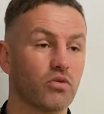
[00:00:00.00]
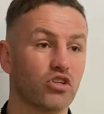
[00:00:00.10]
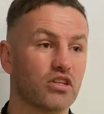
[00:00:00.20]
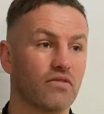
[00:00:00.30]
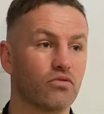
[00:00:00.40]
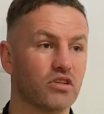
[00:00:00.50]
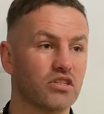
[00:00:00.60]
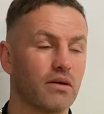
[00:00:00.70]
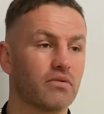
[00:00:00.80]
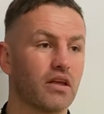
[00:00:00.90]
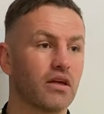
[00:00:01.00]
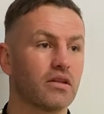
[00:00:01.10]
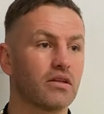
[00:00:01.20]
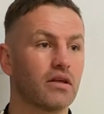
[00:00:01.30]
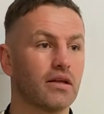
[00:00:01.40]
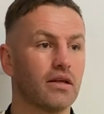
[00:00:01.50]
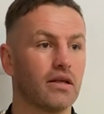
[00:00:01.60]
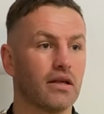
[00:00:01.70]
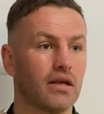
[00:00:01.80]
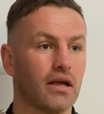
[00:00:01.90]
We just had to accept it and
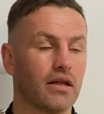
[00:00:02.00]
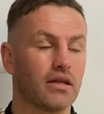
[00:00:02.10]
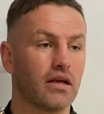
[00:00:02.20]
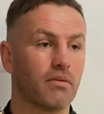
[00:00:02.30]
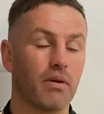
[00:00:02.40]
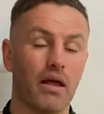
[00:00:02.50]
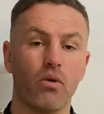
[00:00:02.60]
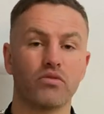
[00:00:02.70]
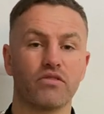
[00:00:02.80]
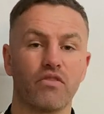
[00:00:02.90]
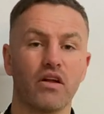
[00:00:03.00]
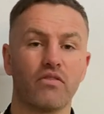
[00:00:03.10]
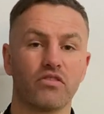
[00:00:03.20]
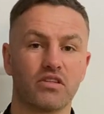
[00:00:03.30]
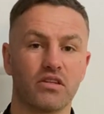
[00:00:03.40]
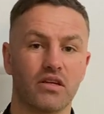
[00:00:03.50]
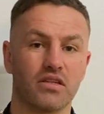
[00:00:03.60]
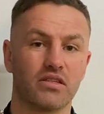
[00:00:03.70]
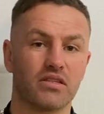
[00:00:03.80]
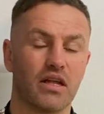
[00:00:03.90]
and uh, play what was in front of us, and
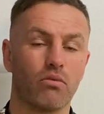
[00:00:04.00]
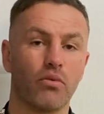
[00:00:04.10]
that's exactly